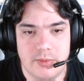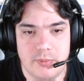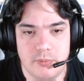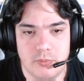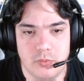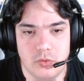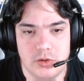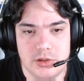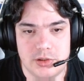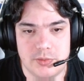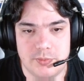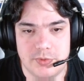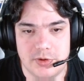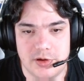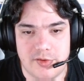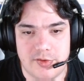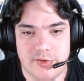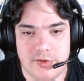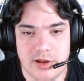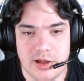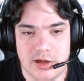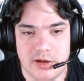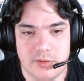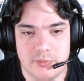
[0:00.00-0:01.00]
multiple
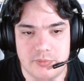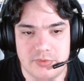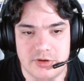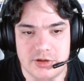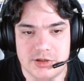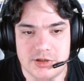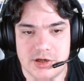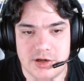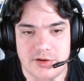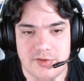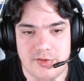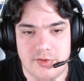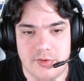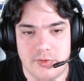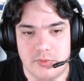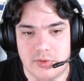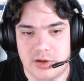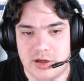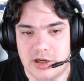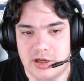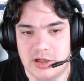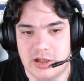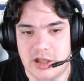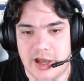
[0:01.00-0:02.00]
starter projects, so
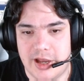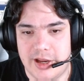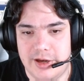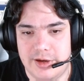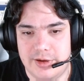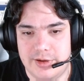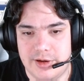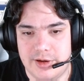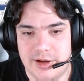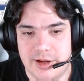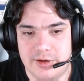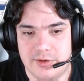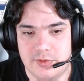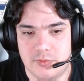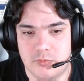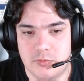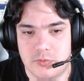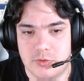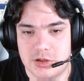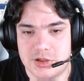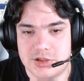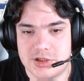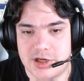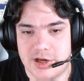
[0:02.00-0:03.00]
a client and the
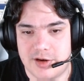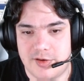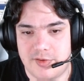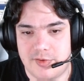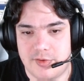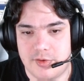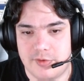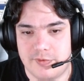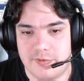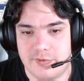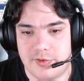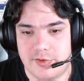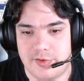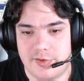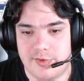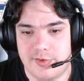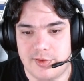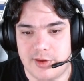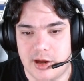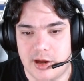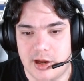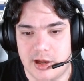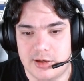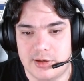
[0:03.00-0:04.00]
world chat server
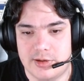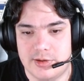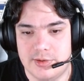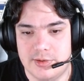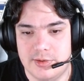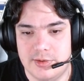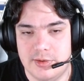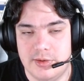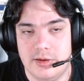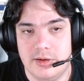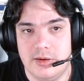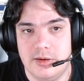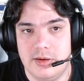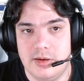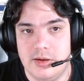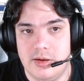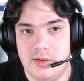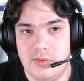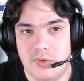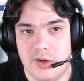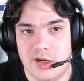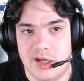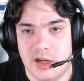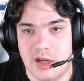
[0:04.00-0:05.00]
start
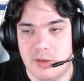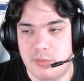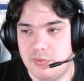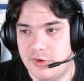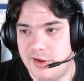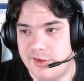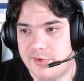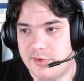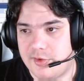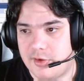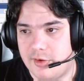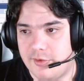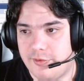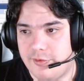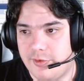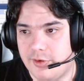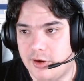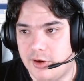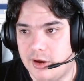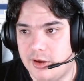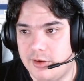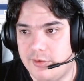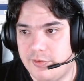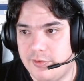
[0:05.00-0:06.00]
when I press
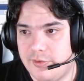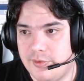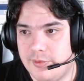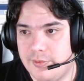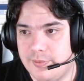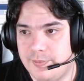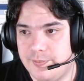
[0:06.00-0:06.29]
F5.